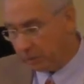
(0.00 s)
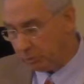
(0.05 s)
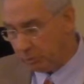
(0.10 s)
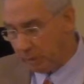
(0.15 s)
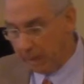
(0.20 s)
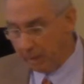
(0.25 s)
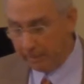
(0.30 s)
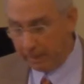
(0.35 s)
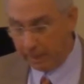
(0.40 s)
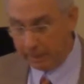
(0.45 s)
was
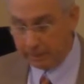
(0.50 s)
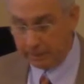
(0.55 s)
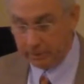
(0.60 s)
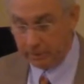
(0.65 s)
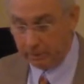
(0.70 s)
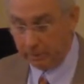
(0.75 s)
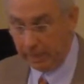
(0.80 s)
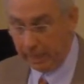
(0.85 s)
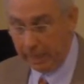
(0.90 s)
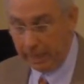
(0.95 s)
rabbis
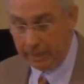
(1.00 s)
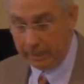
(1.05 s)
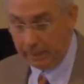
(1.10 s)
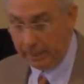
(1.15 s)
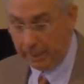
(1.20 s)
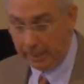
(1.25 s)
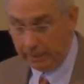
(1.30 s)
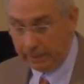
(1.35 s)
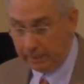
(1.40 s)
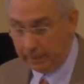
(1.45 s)
who had
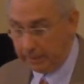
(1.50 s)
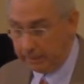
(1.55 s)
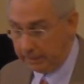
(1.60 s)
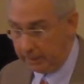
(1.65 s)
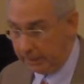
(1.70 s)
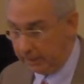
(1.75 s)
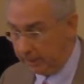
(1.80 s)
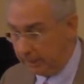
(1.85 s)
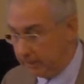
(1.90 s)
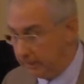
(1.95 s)
ideas
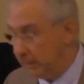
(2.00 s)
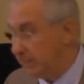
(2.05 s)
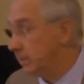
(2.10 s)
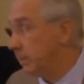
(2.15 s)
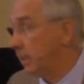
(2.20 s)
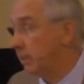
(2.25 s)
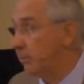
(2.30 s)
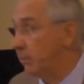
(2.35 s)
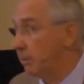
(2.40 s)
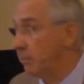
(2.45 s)
like this. They
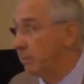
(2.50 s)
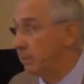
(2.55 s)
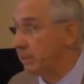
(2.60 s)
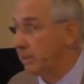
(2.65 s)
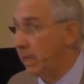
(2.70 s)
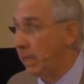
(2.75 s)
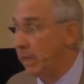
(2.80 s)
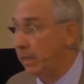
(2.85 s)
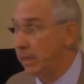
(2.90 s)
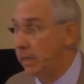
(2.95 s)
said when
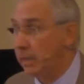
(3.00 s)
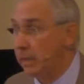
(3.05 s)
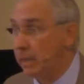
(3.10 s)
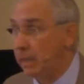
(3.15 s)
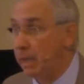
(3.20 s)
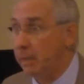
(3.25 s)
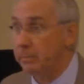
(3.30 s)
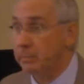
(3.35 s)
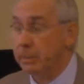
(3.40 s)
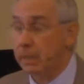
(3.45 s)
Messiah King
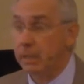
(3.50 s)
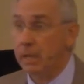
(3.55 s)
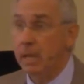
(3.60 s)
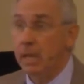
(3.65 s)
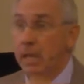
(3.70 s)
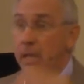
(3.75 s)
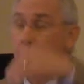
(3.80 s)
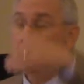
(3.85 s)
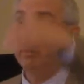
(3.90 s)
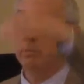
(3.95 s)
comes that
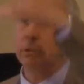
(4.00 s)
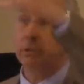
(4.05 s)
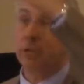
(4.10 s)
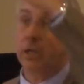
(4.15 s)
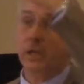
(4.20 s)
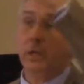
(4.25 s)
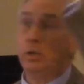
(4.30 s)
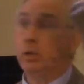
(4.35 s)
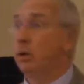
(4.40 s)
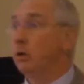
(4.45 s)
he was
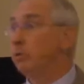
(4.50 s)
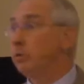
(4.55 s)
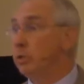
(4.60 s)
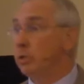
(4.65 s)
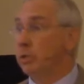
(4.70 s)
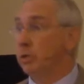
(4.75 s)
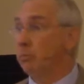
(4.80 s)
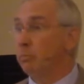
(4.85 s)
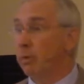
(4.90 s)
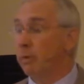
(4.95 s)
going to go
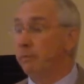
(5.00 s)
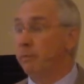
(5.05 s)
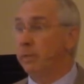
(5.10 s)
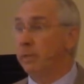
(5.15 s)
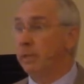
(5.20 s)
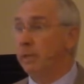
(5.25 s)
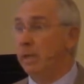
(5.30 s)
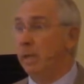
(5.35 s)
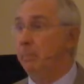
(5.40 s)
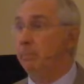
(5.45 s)
to the roof of
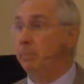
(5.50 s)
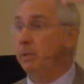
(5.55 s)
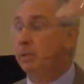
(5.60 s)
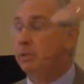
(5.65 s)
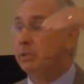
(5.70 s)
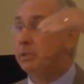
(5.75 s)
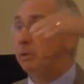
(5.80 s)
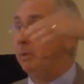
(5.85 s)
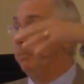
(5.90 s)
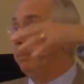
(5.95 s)
the temple,
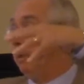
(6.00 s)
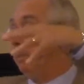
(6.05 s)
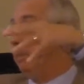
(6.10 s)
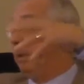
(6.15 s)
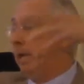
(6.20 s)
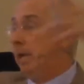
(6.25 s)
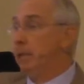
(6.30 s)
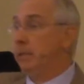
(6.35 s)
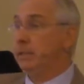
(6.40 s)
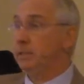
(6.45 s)
and so
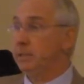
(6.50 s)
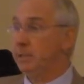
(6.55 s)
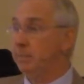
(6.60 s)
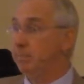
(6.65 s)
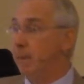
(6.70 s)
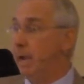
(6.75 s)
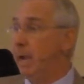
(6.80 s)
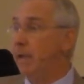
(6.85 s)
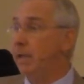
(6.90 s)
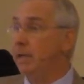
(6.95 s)
people had this in
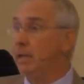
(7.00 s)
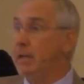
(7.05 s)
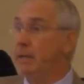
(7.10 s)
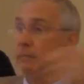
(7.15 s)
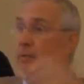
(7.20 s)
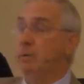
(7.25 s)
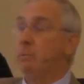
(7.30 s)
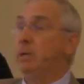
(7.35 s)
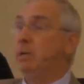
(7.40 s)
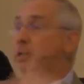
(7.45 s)
mind, and if
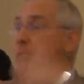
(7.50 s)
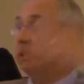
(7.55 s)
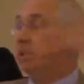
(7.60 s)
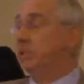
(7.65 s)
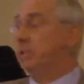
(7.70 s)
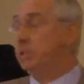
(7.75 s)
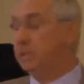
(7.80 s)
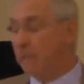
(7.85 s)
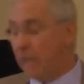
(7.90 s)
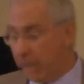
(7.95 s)
he would have
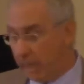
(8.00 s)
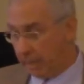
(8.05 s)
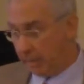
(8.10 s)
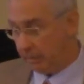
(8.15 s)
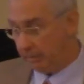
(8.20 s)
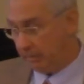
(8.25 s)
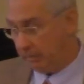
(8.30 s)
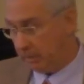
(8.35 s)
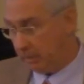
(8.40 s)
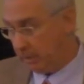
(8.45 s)
just done it,
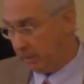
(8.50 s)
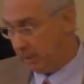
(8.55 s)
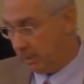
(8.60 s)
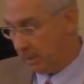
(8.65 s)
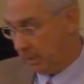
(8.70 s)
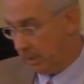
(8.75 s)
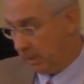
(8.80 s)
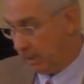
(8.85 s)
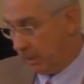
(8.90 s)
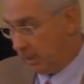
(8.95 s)

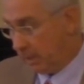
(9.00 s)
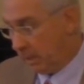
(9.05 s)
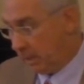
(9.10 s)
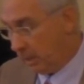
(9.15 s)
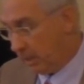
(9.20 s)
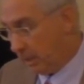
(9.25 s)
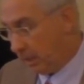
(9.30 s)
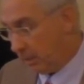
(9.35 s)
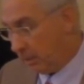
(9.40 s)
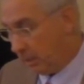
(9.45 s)

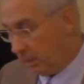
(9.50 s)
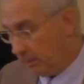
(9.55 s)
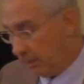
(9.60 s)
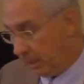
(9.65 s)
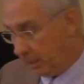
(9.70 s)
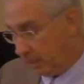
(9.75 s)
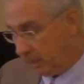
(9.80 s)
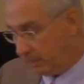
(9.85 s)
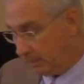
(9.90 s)
he could have been a